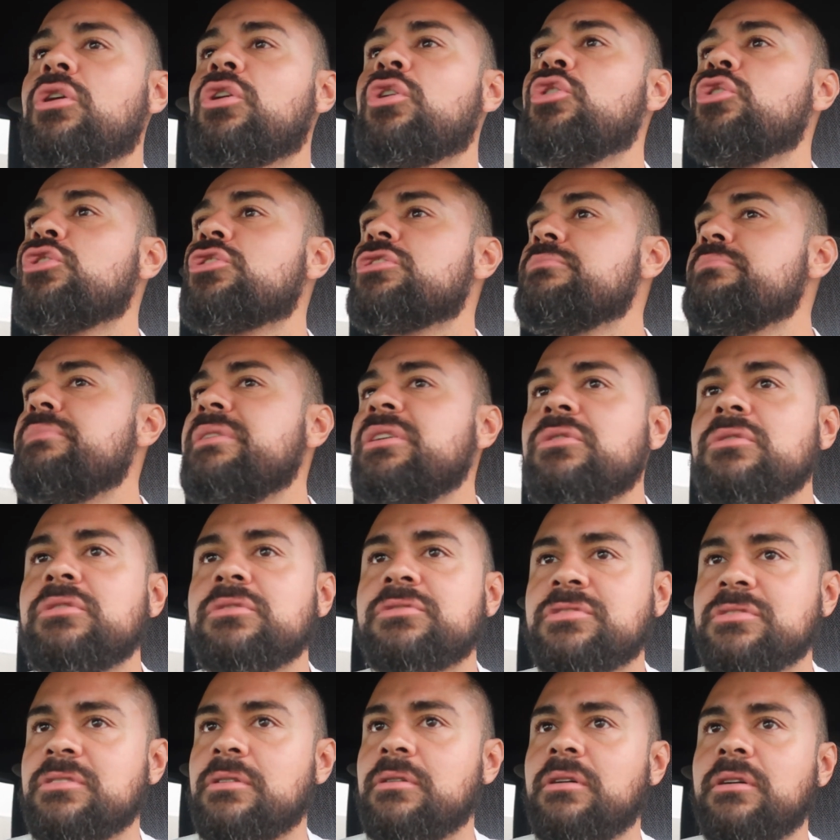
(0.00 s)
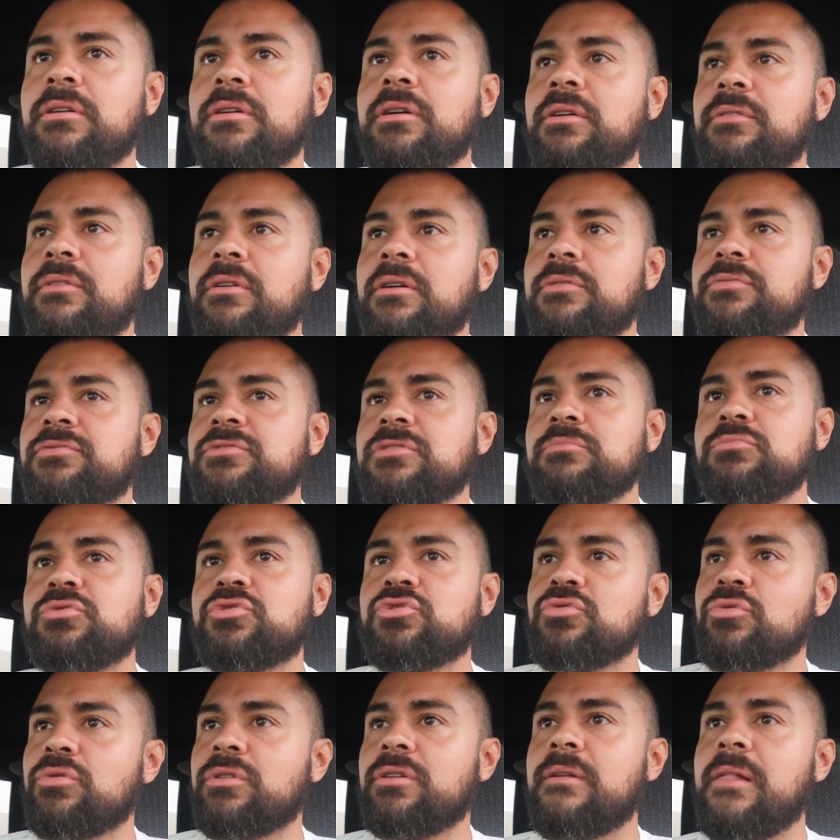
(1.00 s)
cooked meal of some
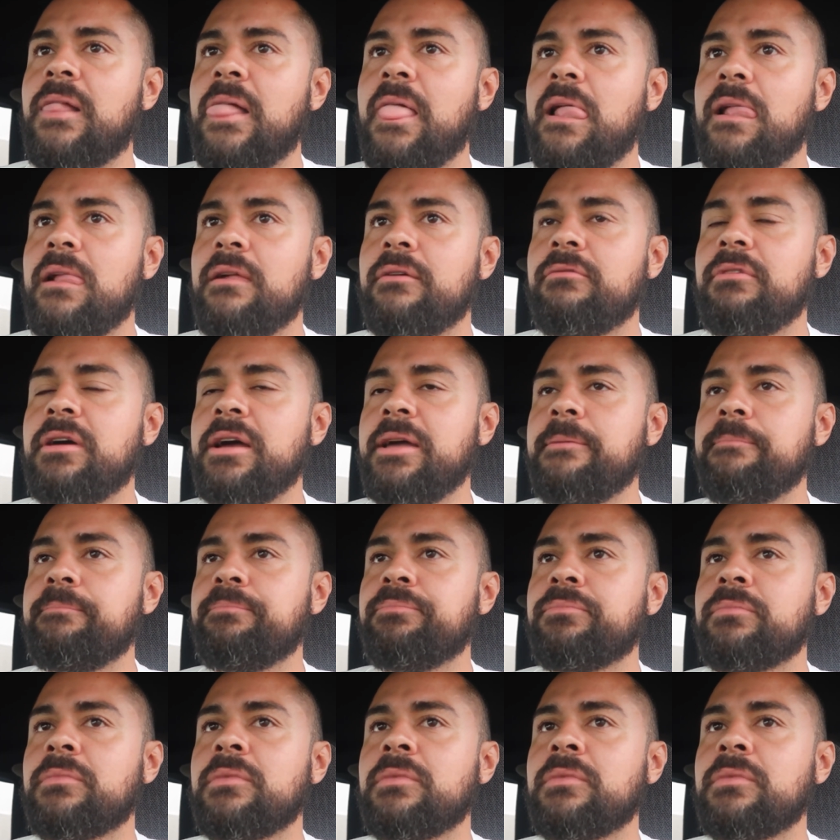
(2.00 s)
sort, right?